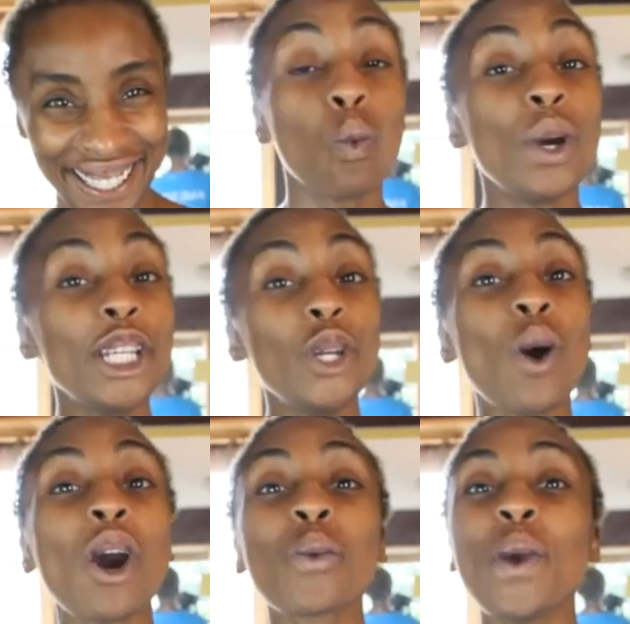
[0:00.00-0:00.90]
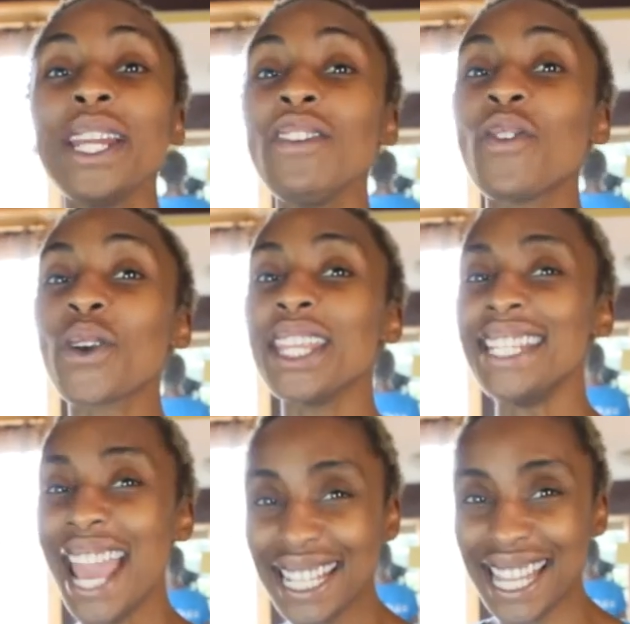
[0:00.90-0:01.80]
When you are ready for the
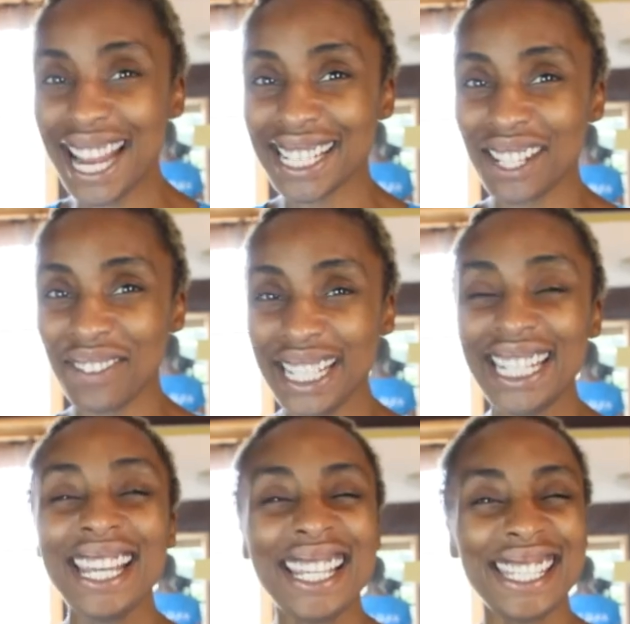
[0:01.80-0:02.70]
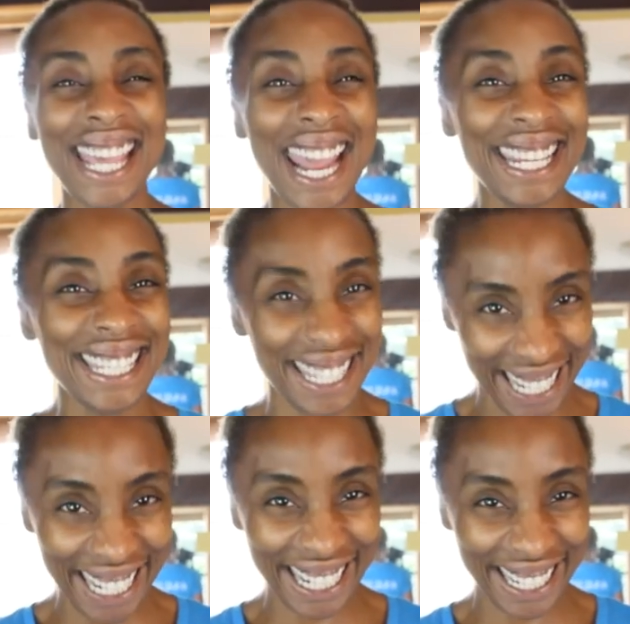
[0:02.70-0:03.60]
next activity, say
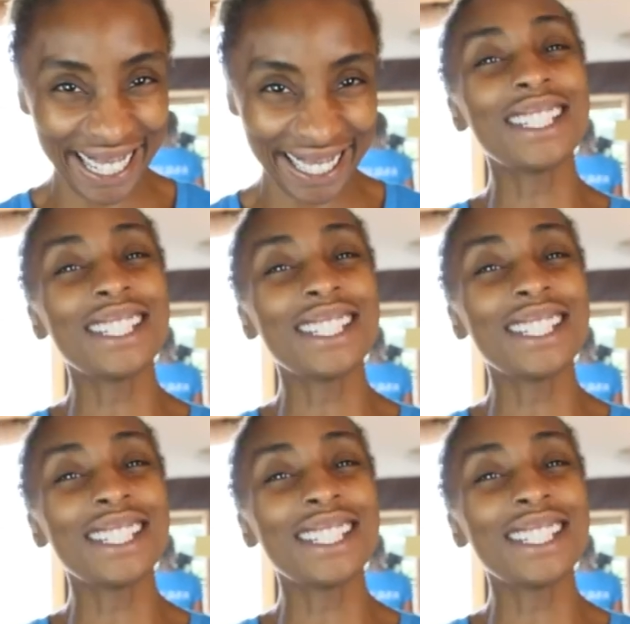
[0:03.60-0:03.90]
scene.